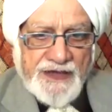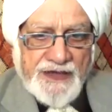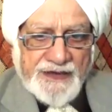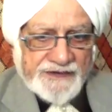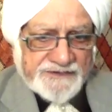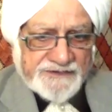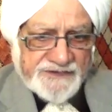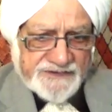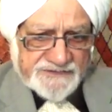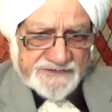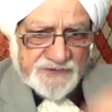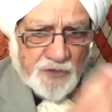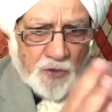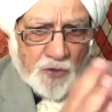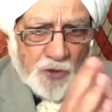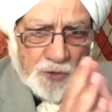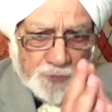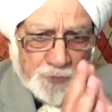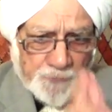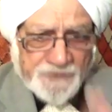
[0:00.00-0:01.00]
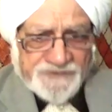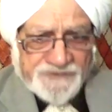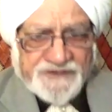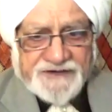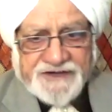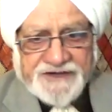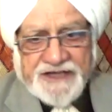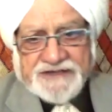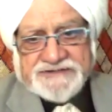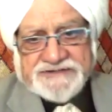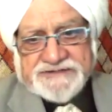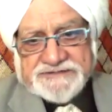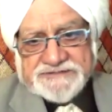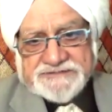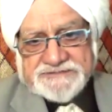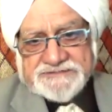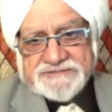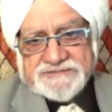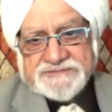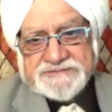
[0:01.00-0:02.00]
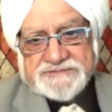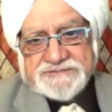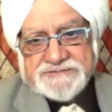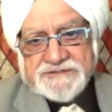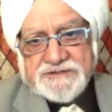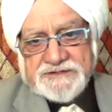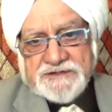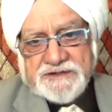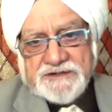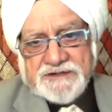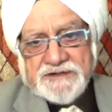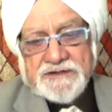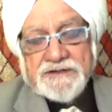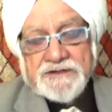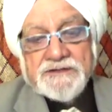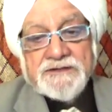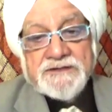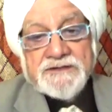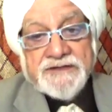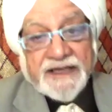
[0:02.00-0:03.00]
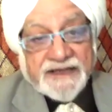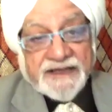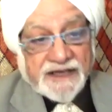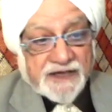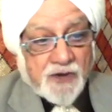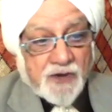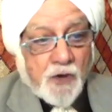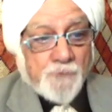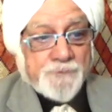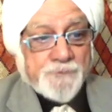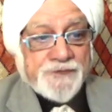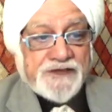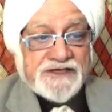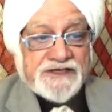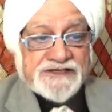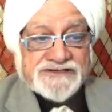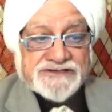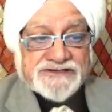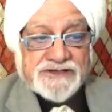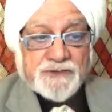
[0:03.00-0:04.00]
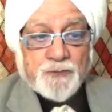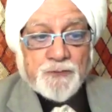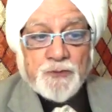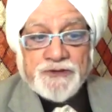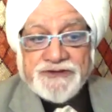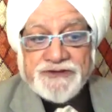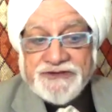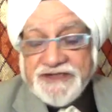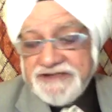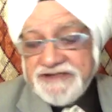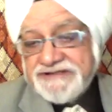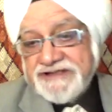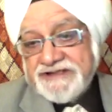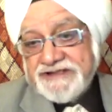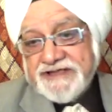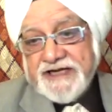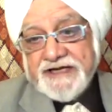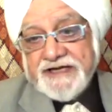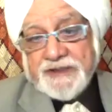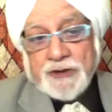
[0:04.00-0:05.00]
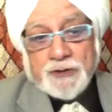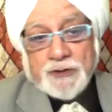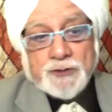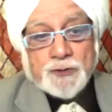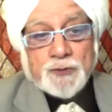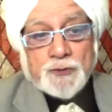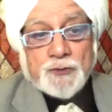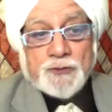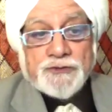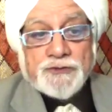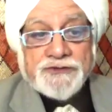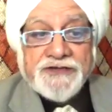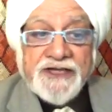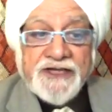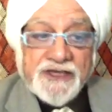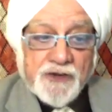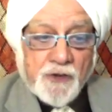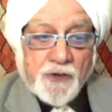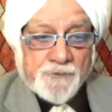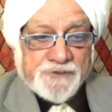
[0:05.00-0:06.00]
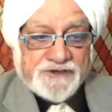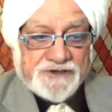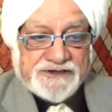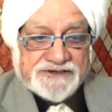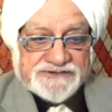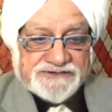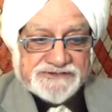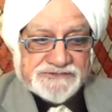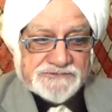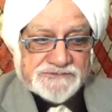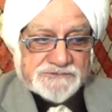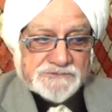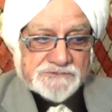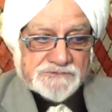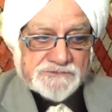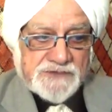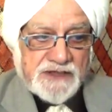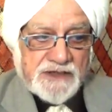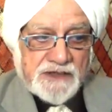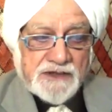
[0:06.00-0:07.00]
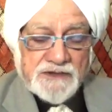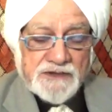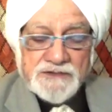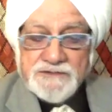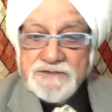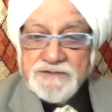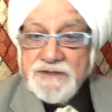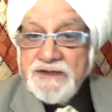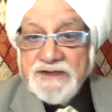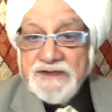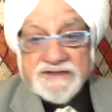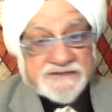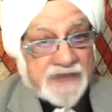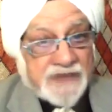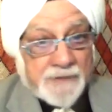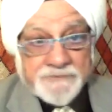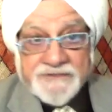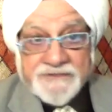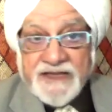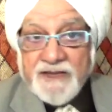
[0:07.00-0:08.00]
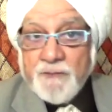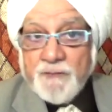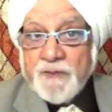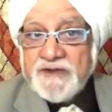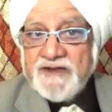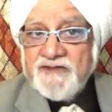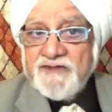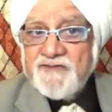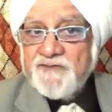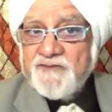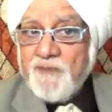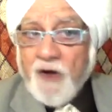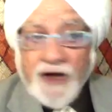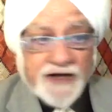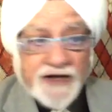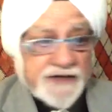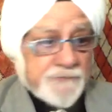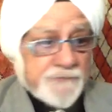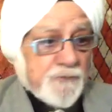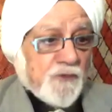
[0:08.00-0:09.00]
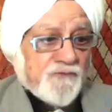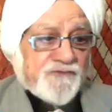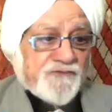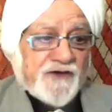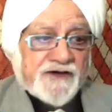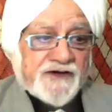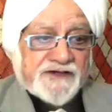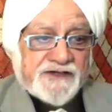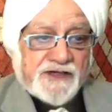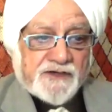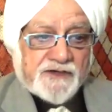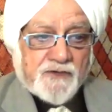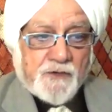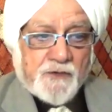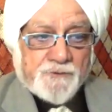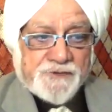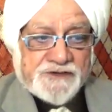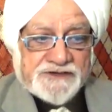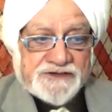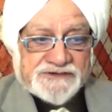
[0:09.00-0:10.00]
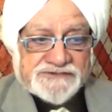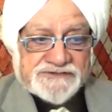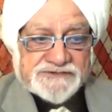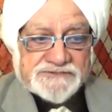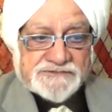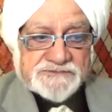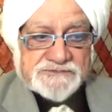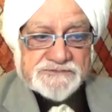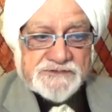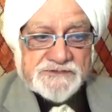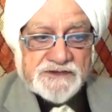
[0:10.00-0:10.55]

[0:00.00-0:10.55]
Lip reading: And there's always a danger that the competition would degenerate into decompetition, something which is far removed from real competition.